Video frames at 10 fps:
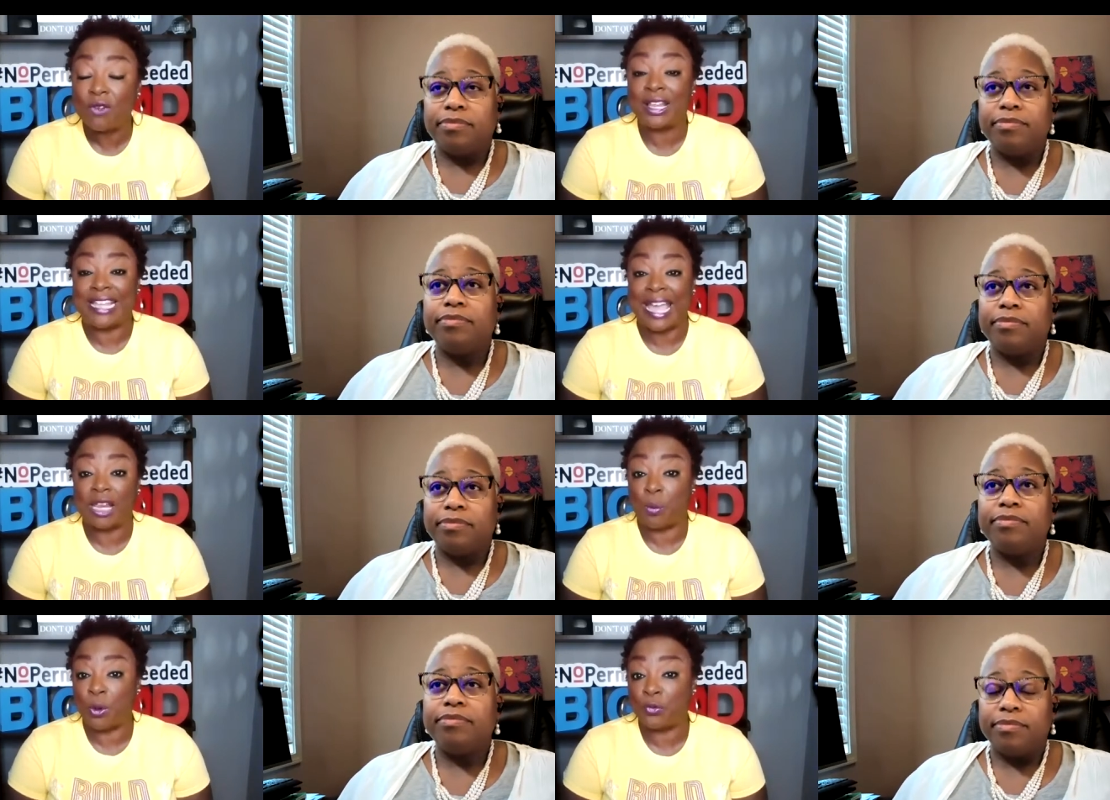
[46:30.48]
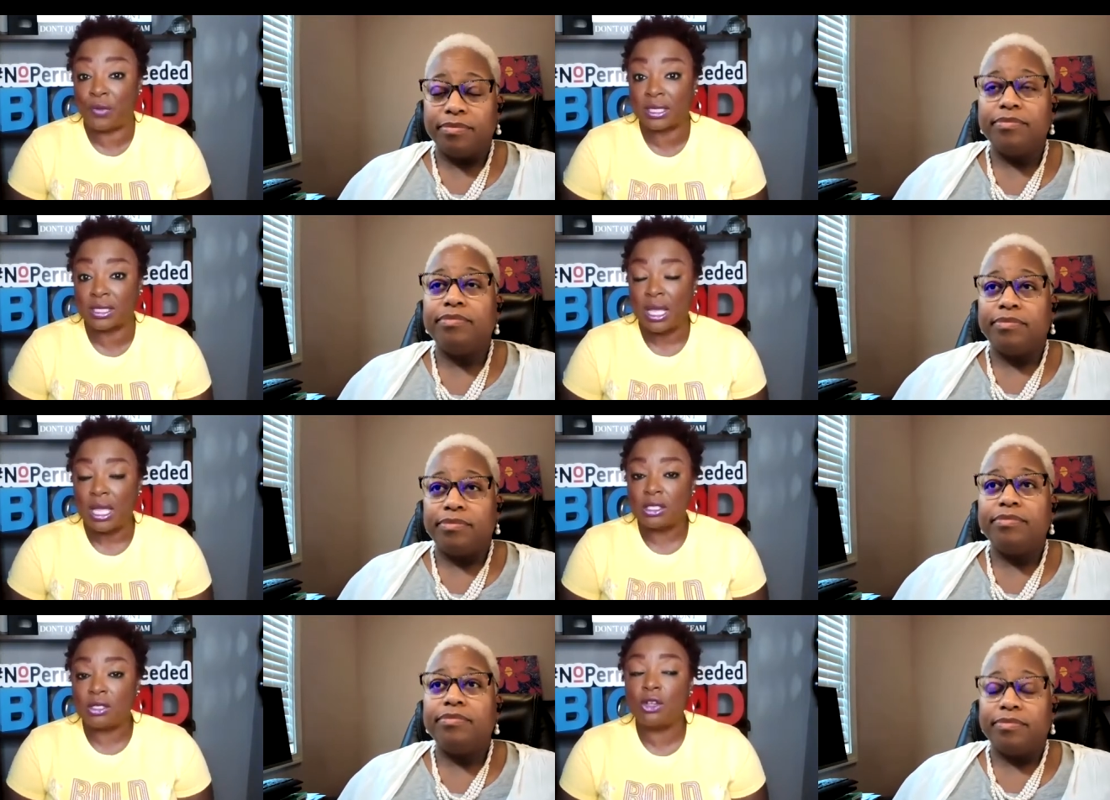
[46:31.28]
Speaker 1: never get it perfect.
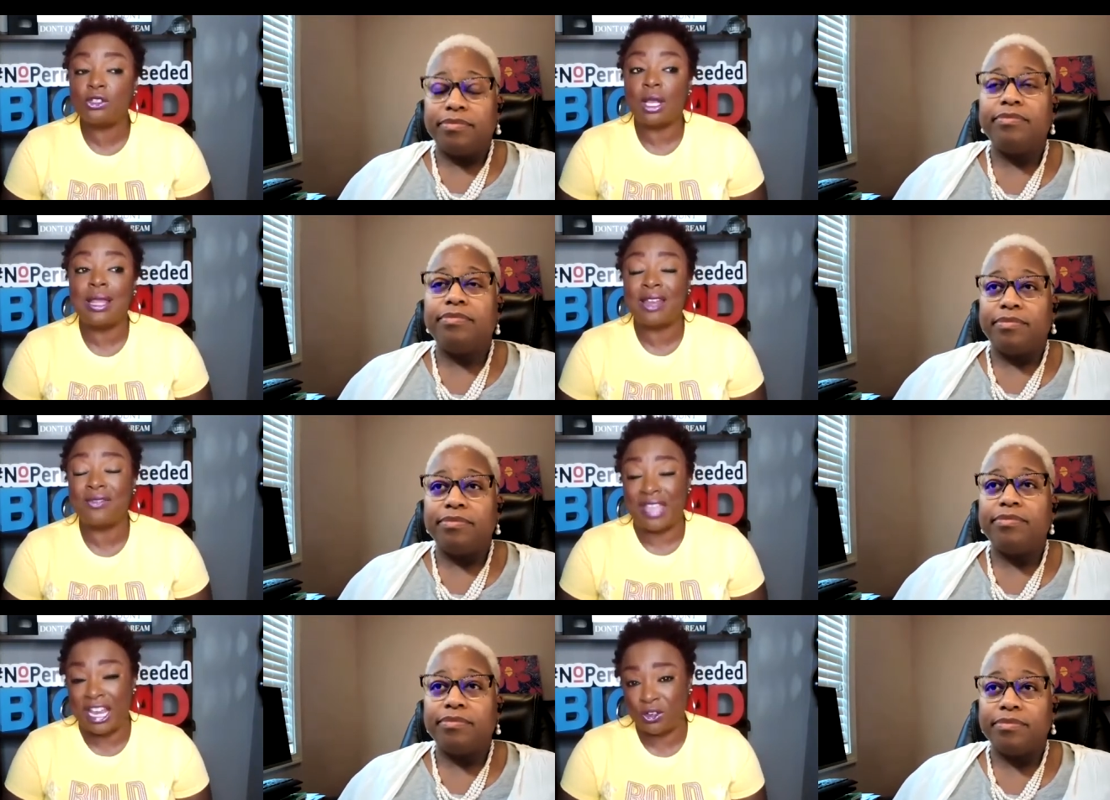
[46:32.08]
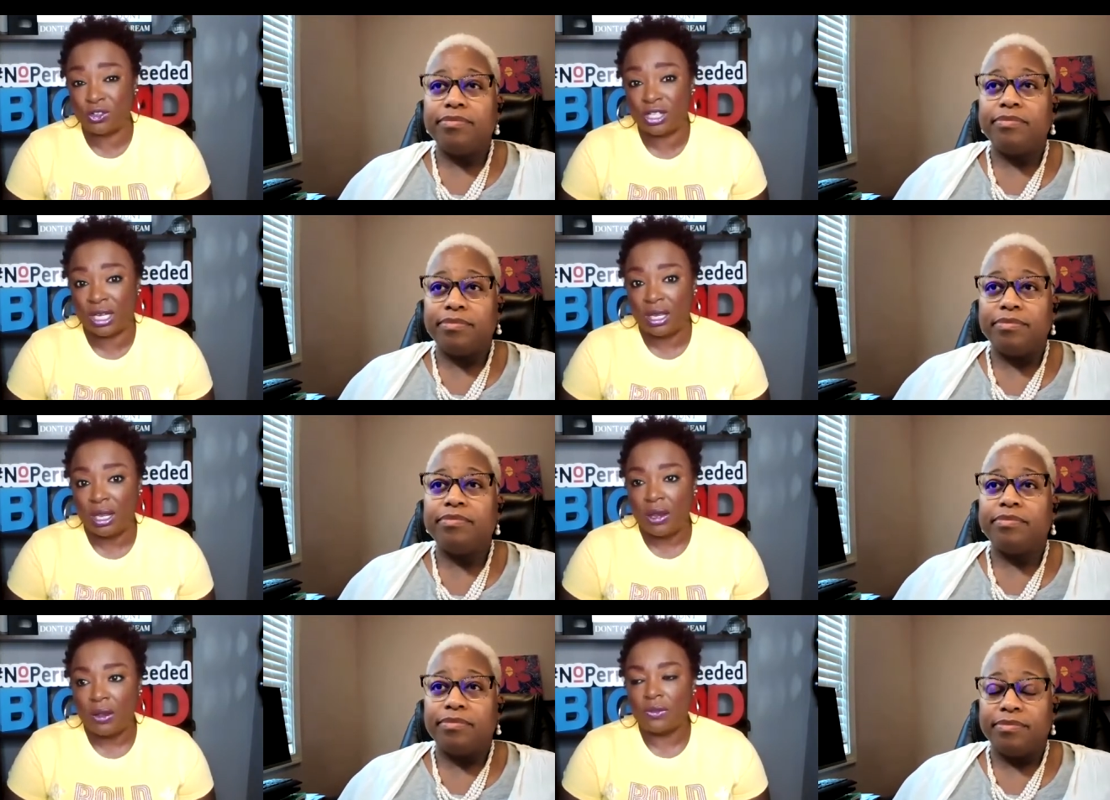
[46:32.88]
So there's a lot of energy
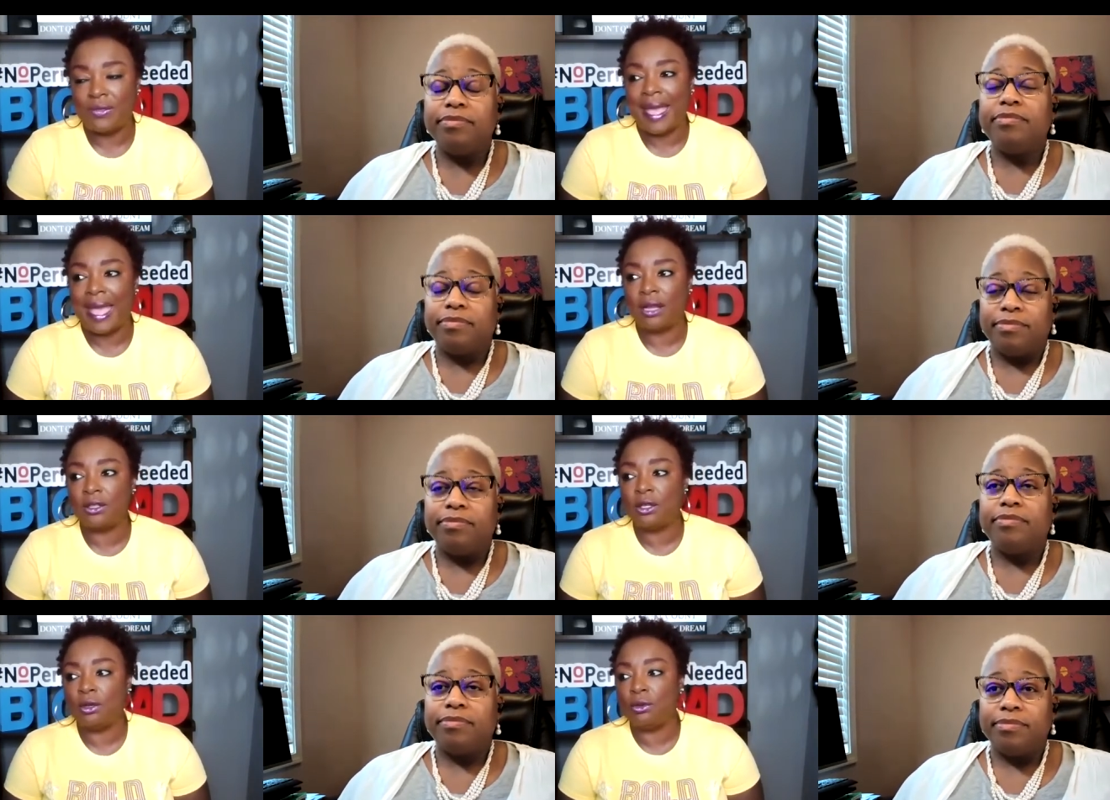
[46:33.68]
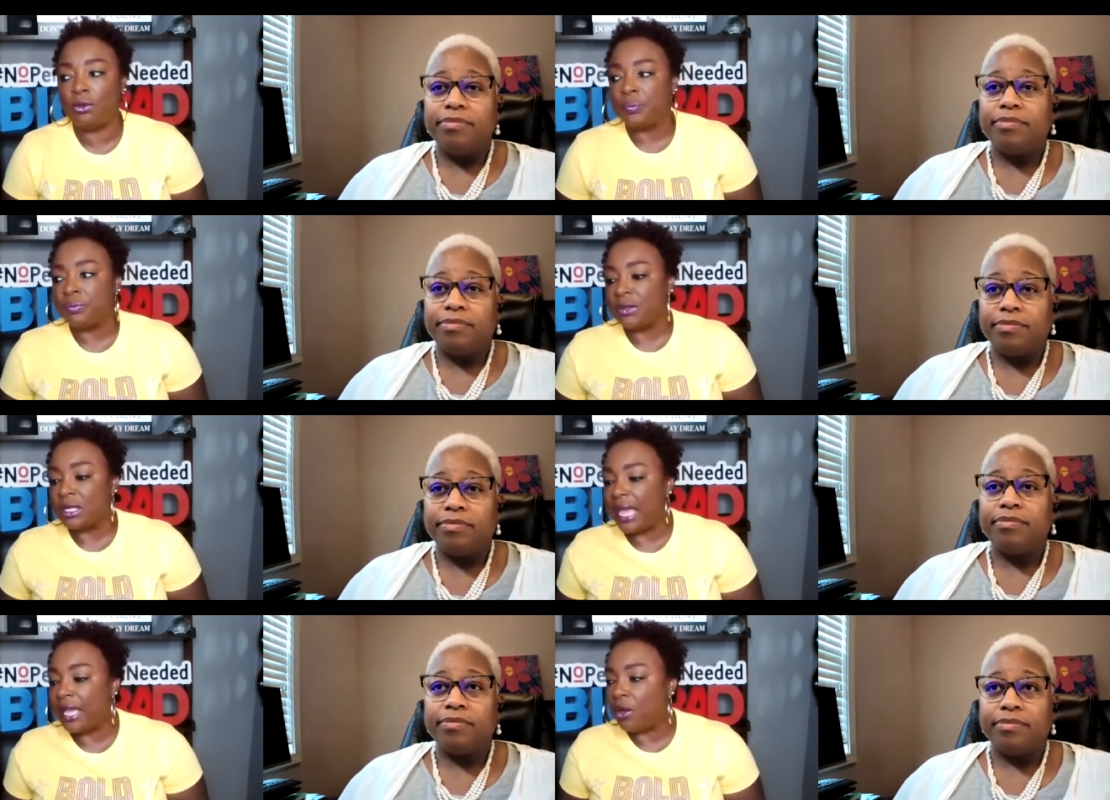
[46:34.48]
that you
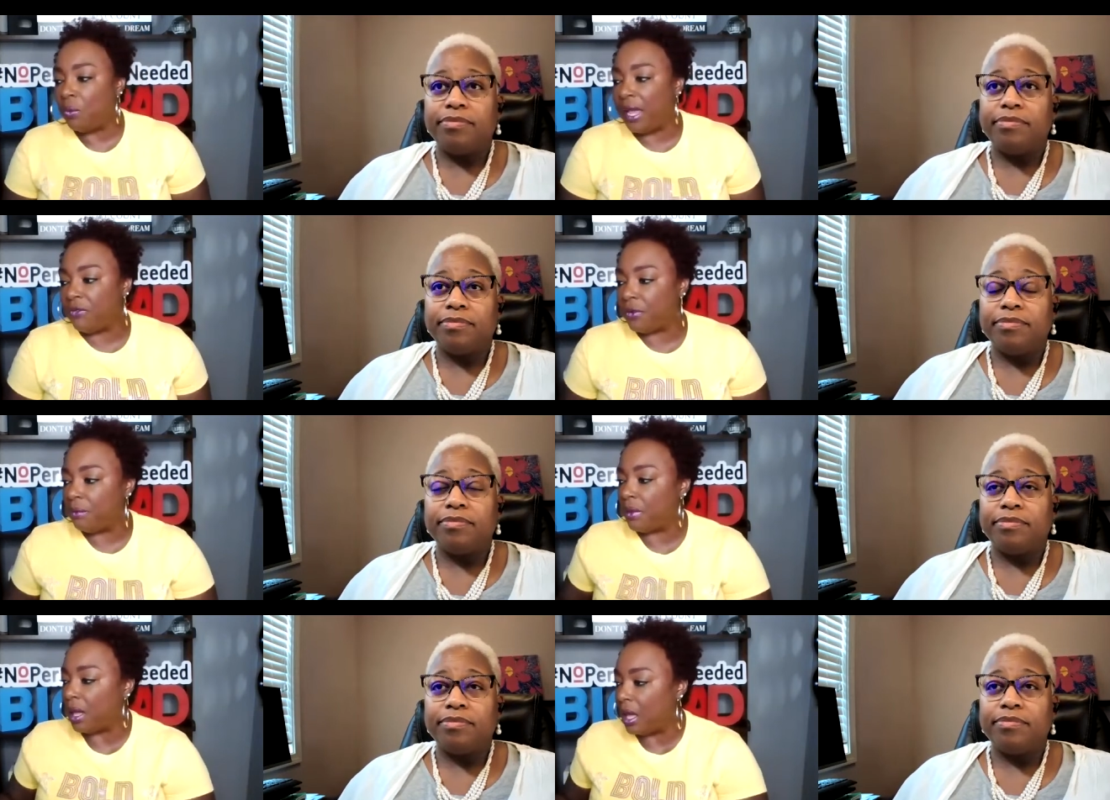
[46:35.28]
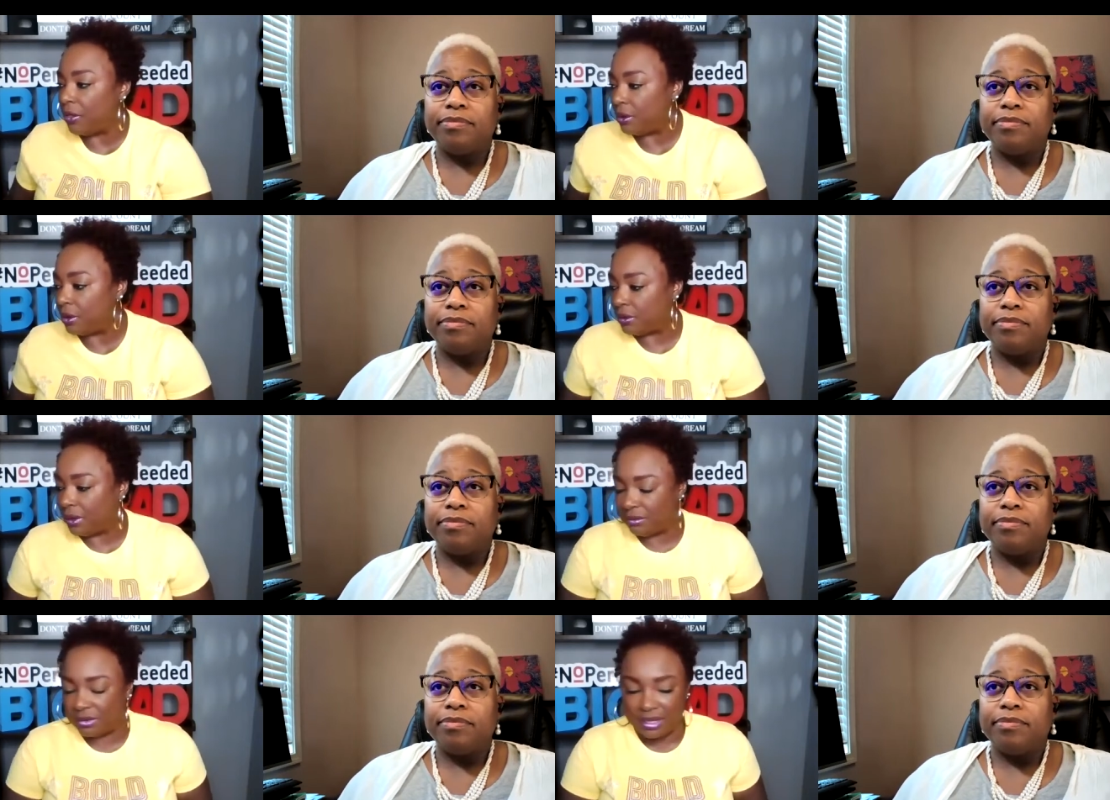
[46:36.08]
take away from other
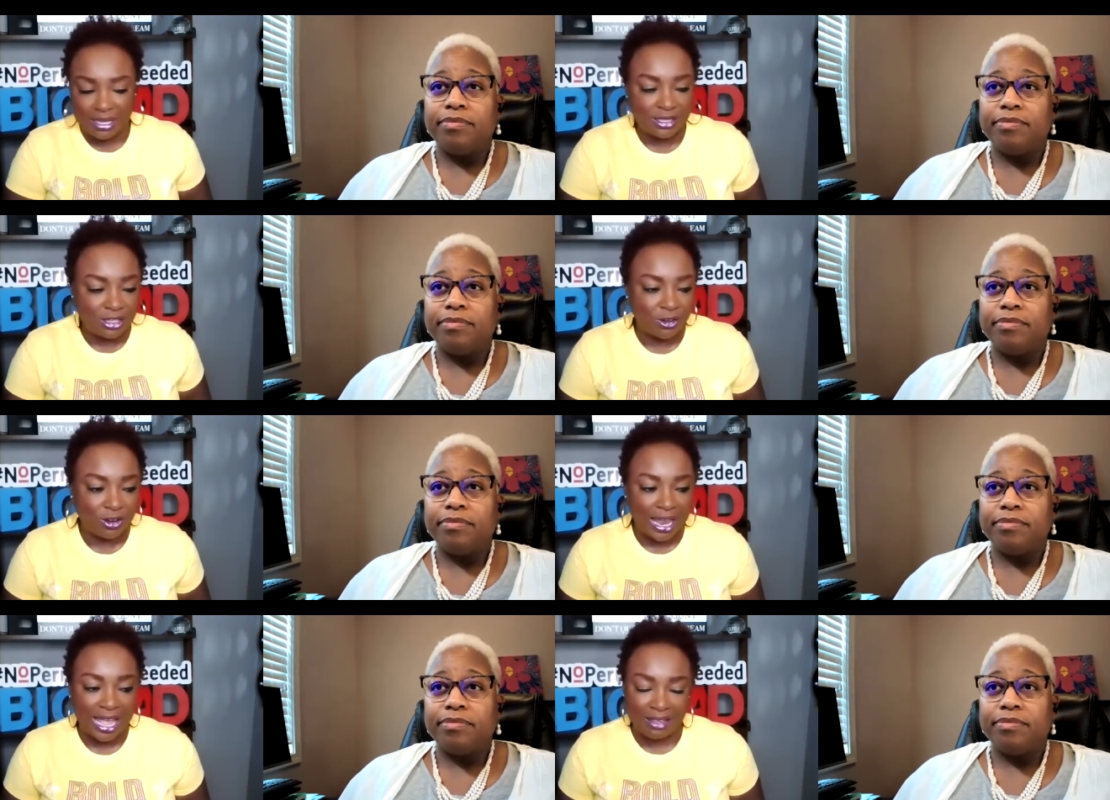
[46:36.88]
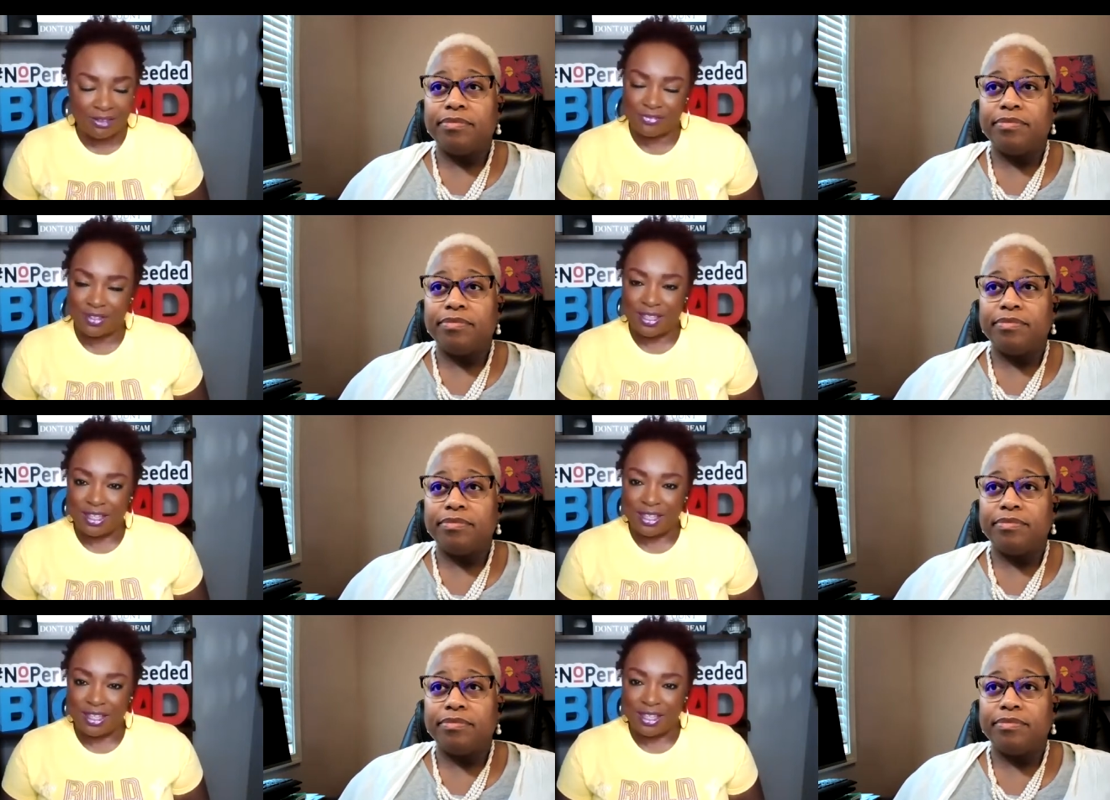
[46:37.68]
things in your life,